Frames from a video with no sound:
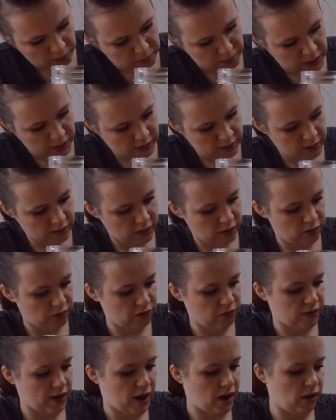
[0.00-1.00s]
mixing your
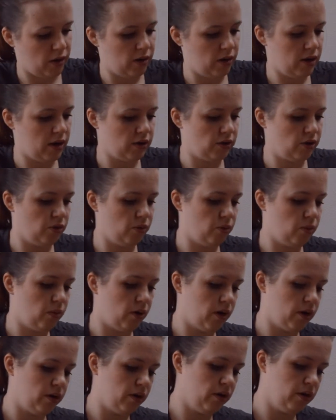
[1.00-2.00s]
flour and your
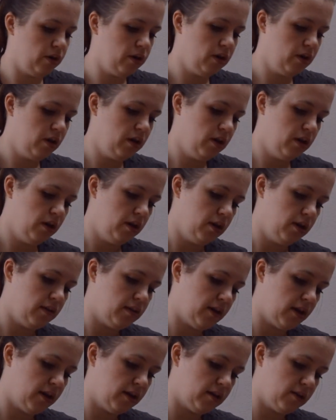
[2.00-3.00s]
water is
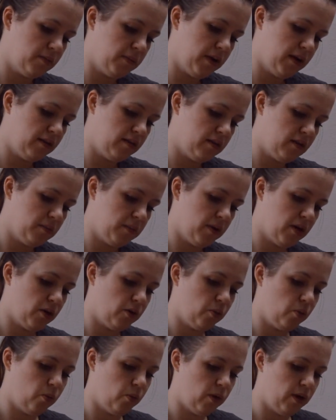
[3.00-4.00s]
that it depends
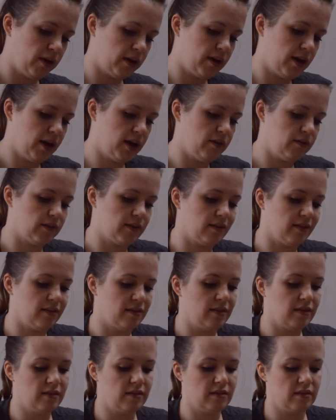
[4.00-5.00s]
upon what kind of
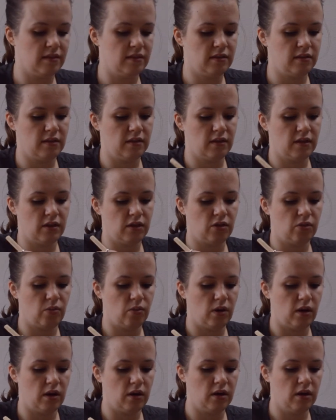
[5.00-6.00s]
consistency that you
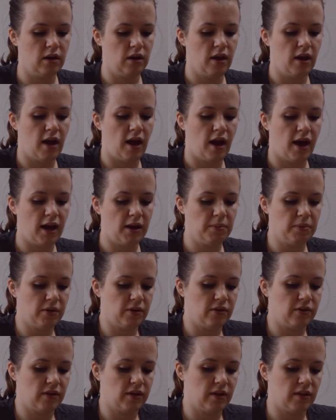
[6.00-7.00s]
want. I
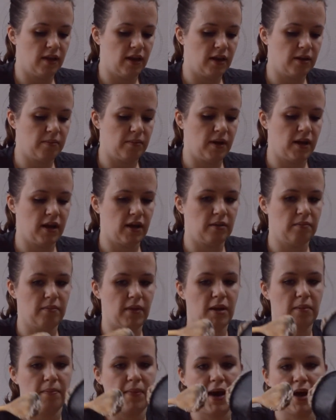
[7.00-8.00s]
personally like
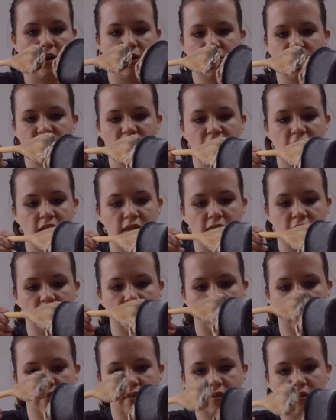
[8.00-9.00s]
my batter just like
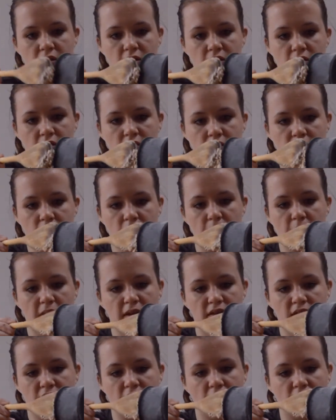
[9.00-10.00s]
this, or my
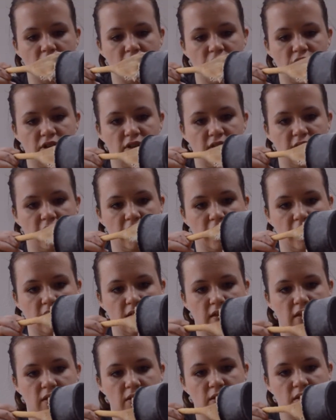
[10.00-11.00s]
starter just like
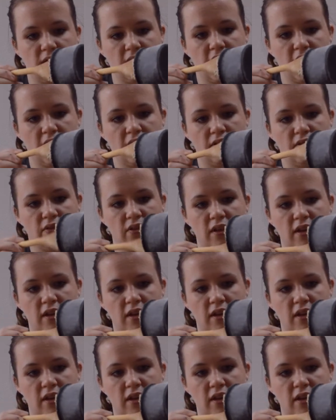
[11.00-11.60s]
this. So it's kind of